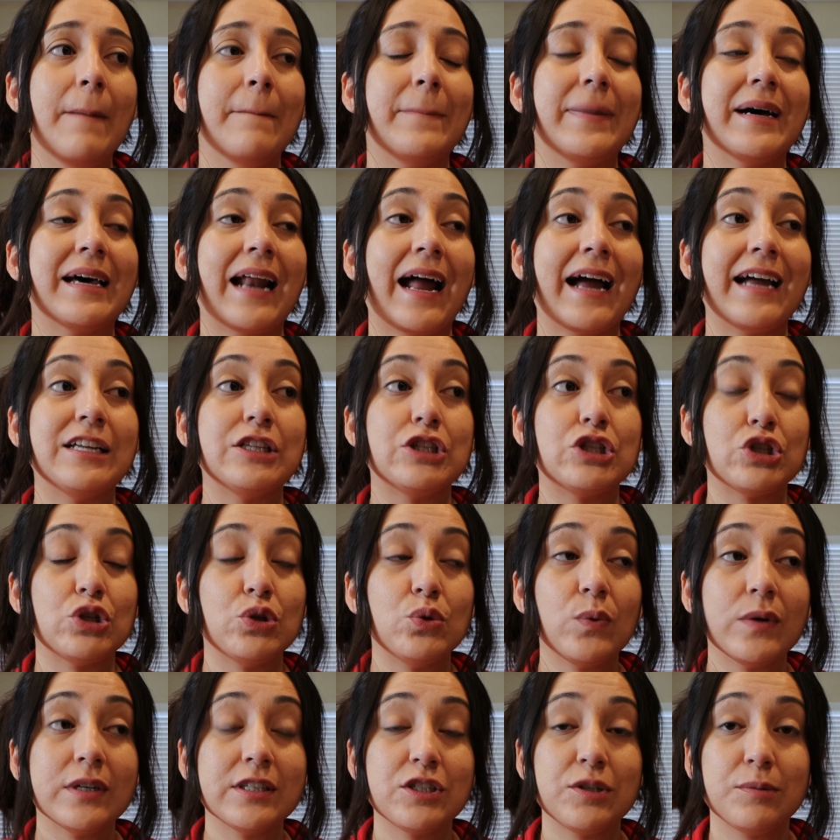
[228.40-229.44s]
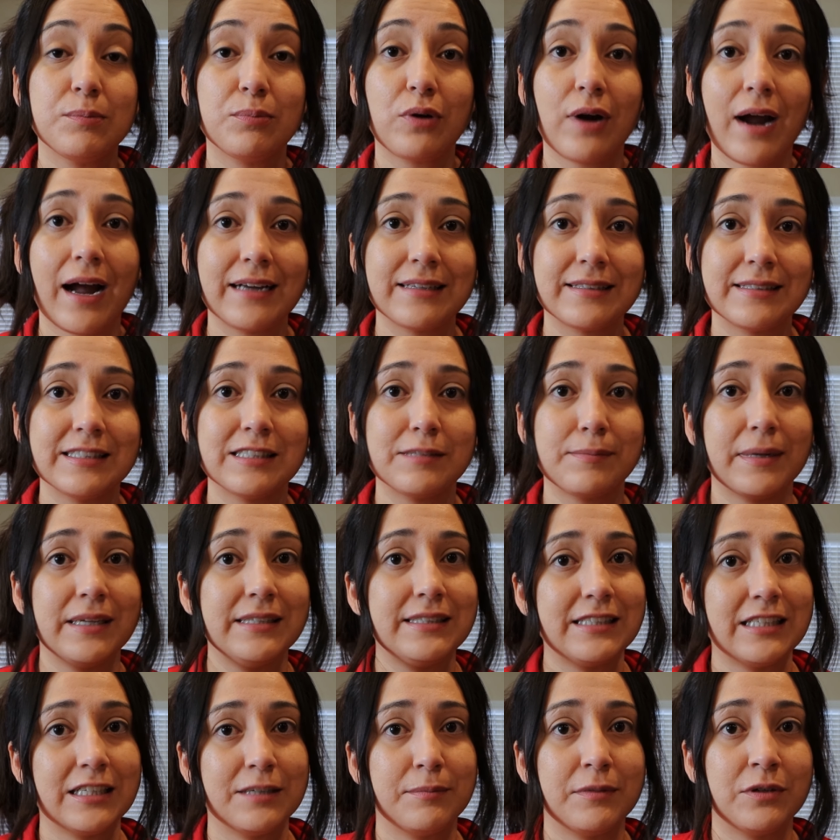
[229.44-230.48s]
But I do want to practice my
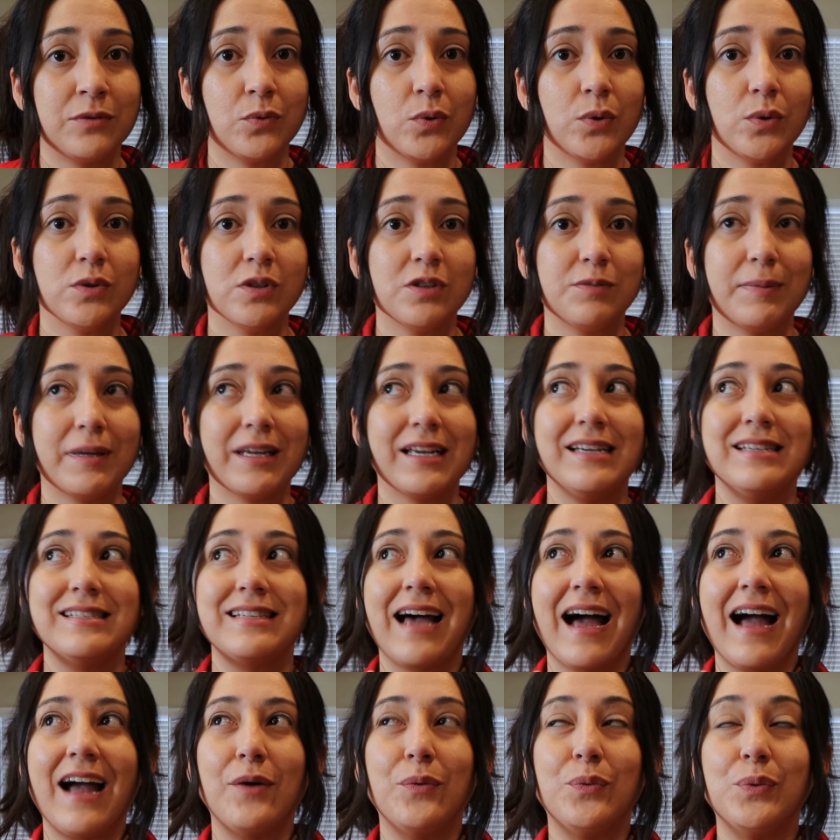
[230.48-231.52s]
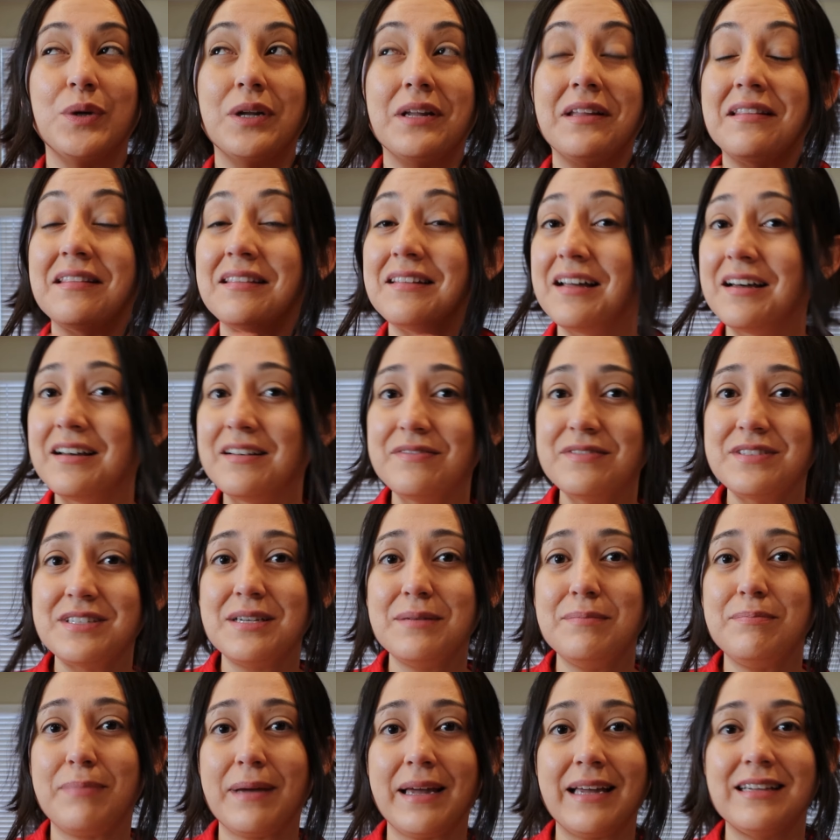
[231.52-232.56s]
cinnamon rolls because I would love to
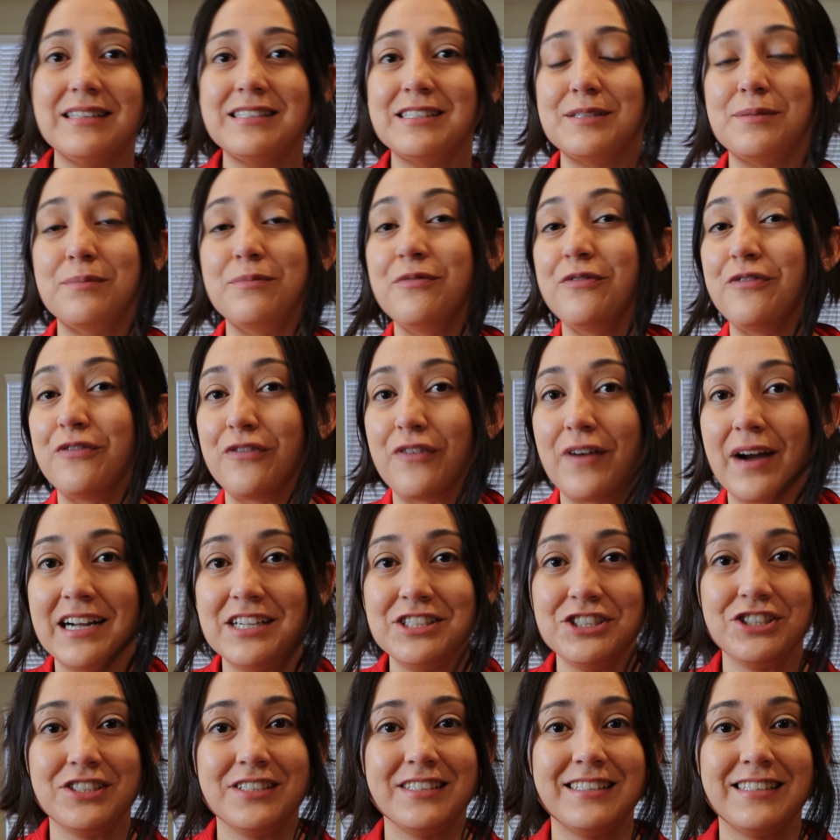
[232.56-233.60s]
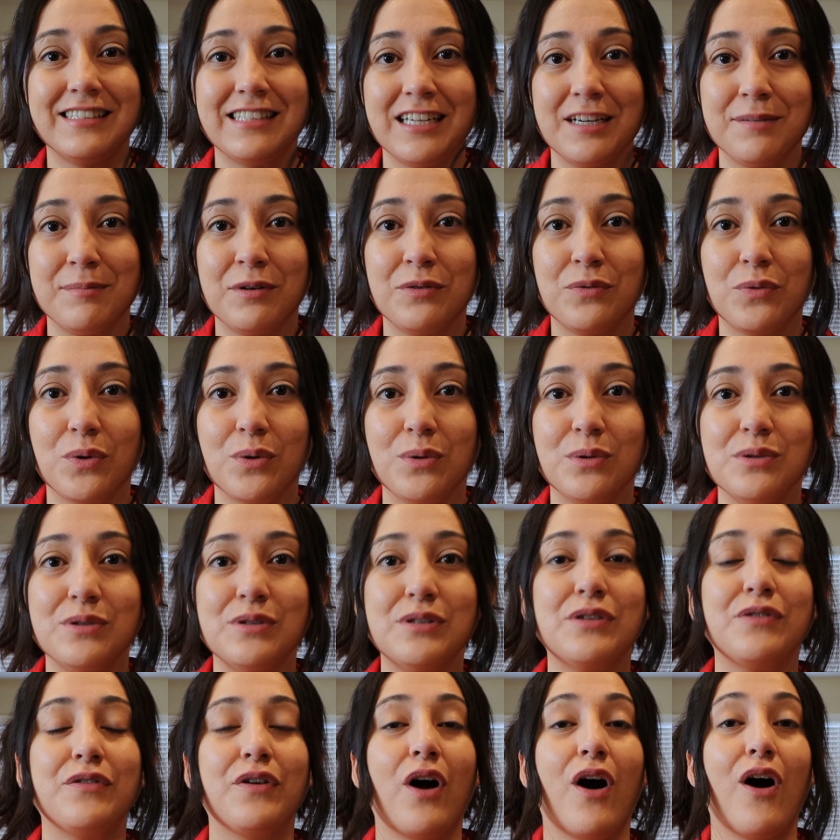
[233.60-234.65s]
bake some fresh cinnamon
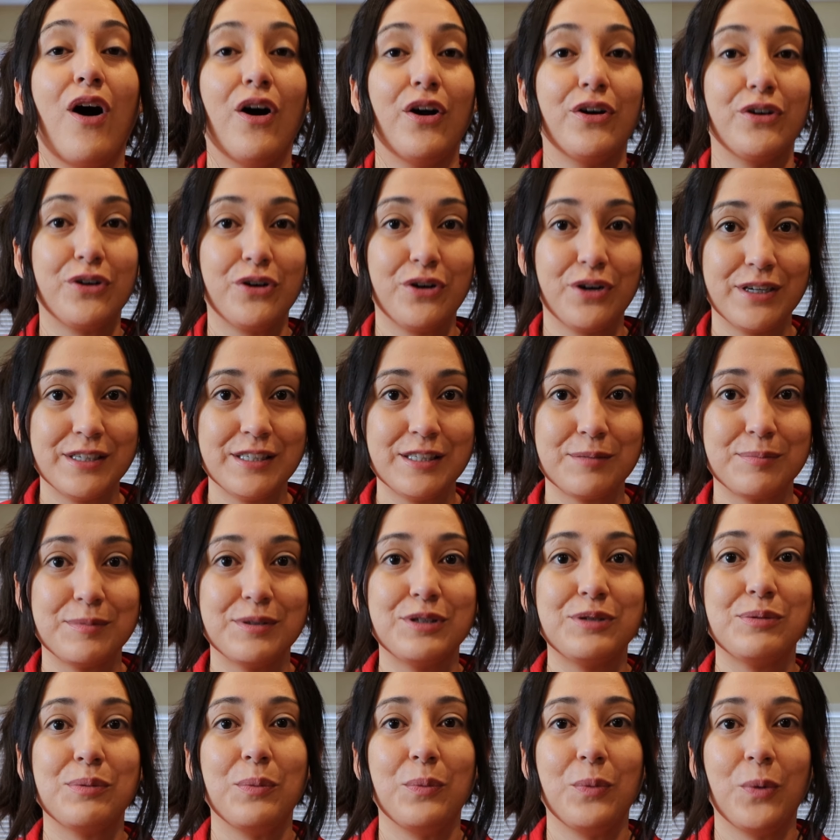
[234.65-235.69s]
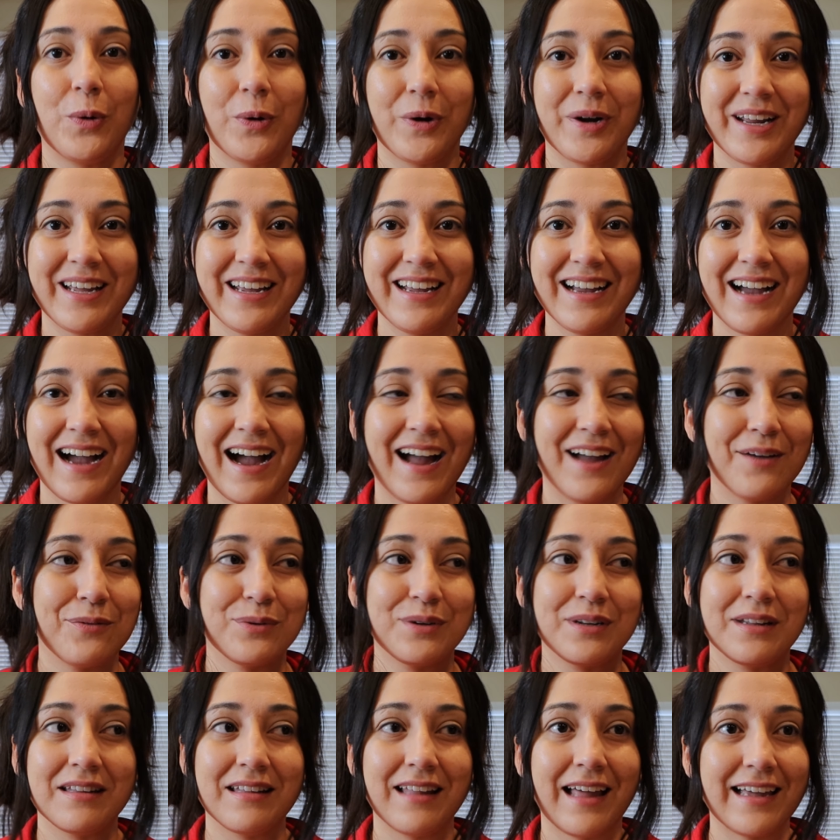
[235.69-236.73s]
rolls on Christmas morning. I
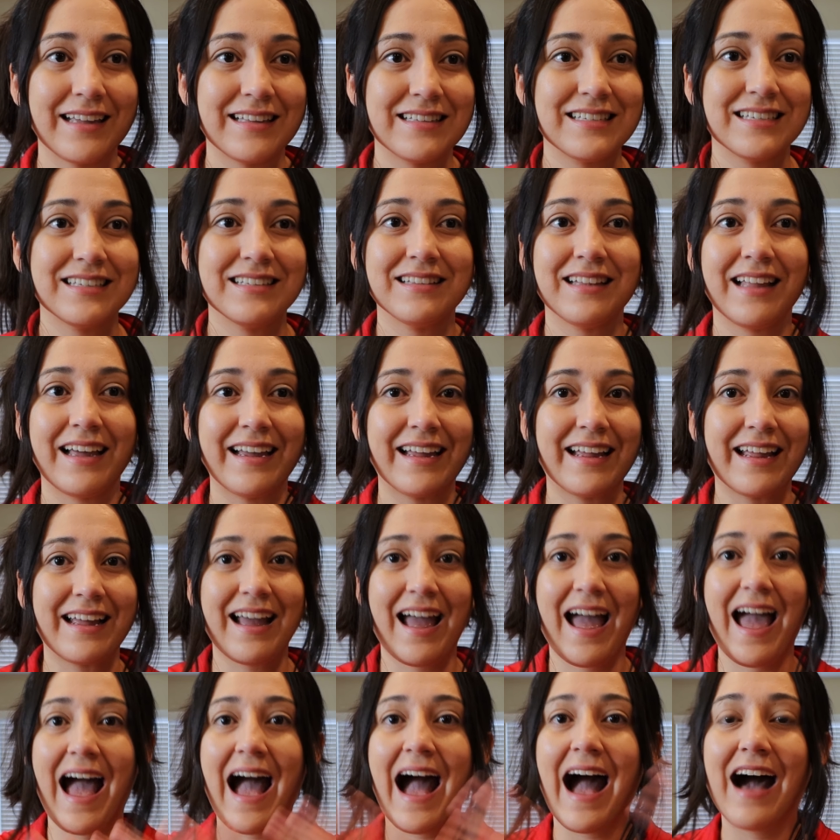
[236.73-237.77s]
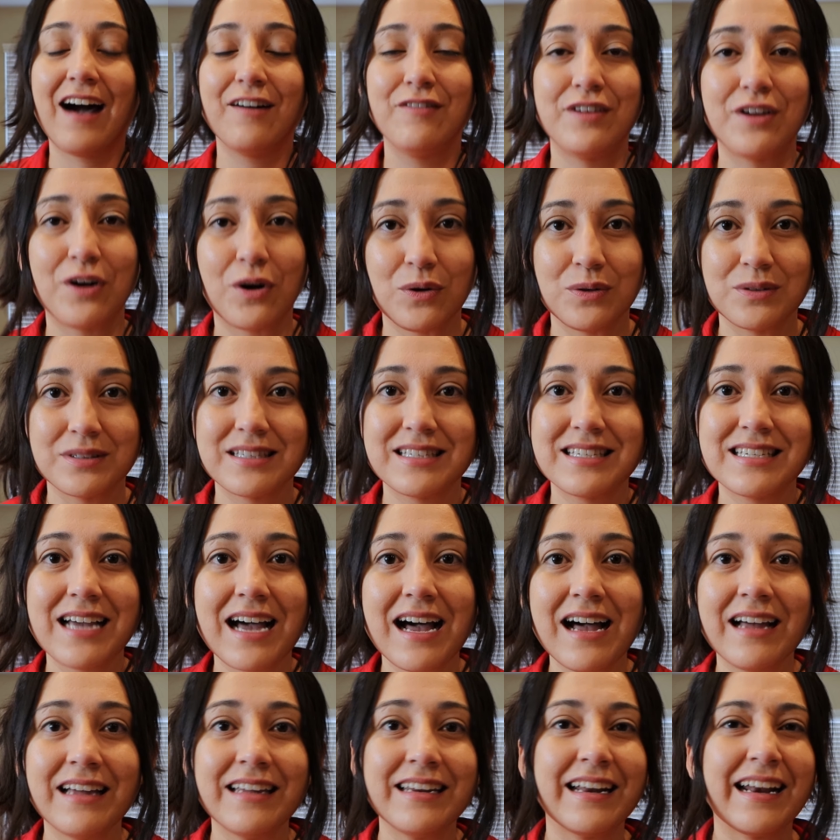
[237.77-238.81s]
would like to like have it all
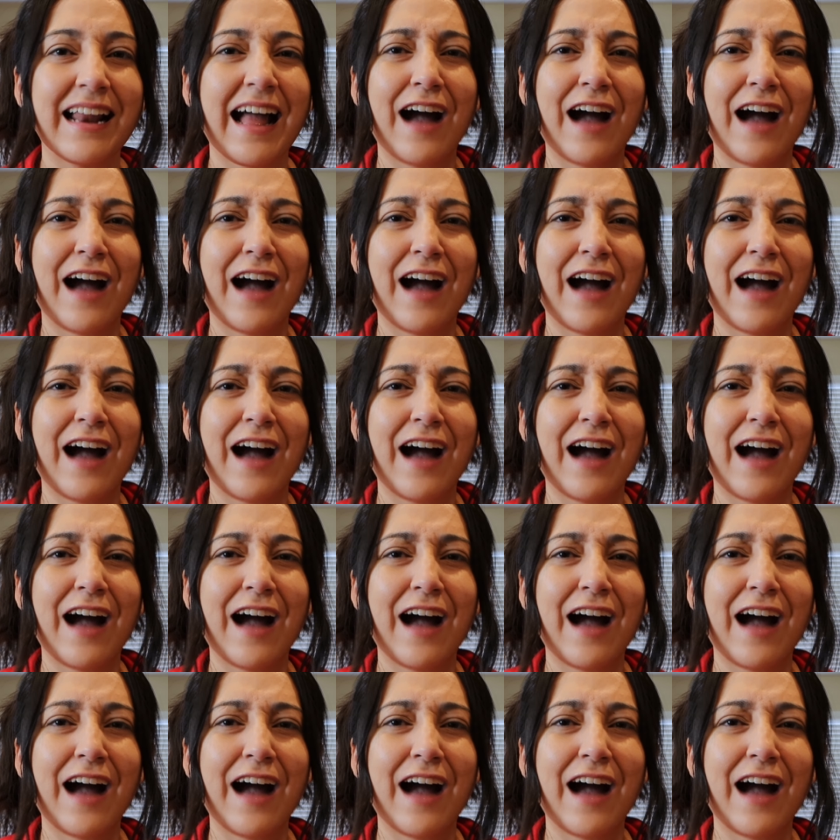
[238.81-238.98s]
done and